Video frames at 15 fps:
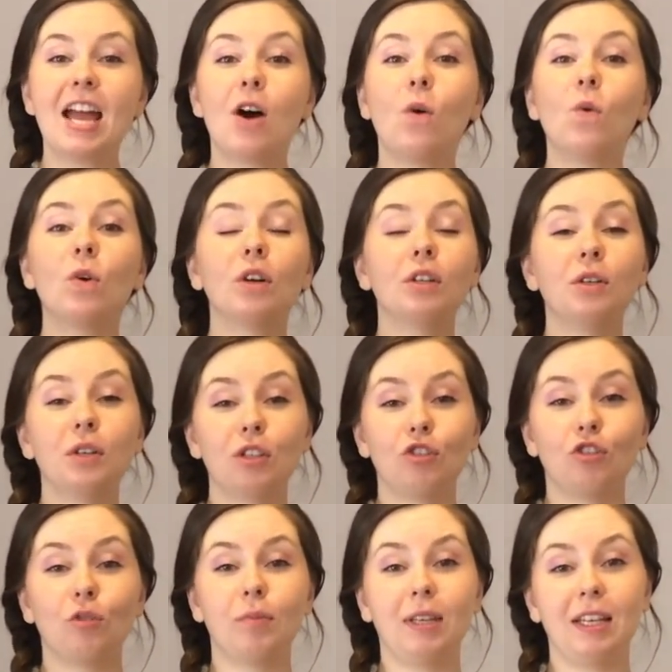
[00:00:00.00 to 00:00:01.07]
or you can
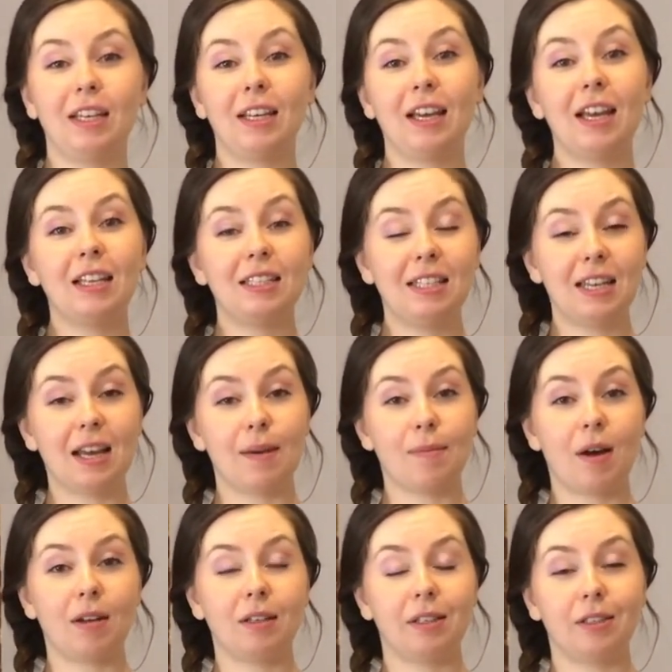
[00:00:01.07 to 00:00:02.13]
shoot me a D M
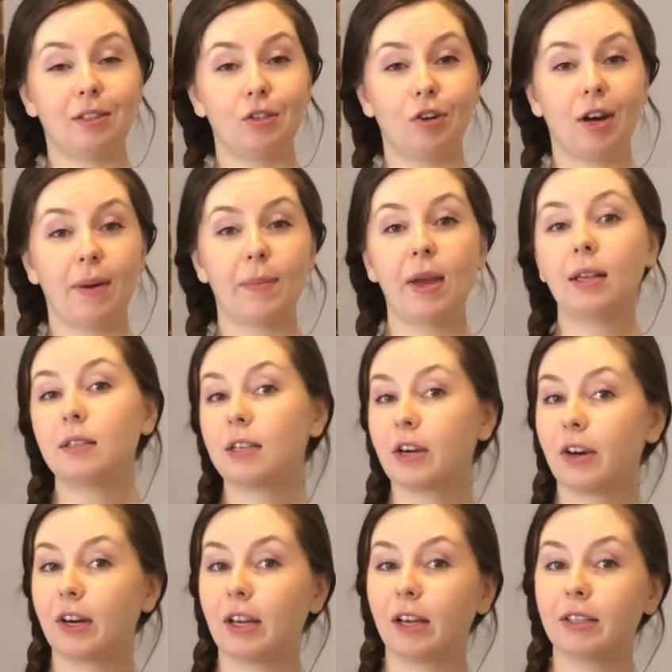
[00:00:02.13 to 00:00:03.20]
on Instagram at
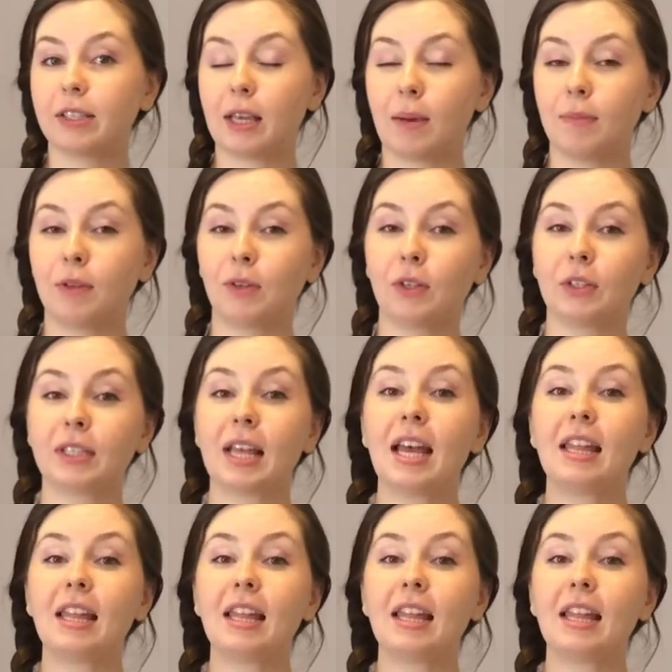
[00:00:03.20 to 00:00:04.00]
Terriell Samuels.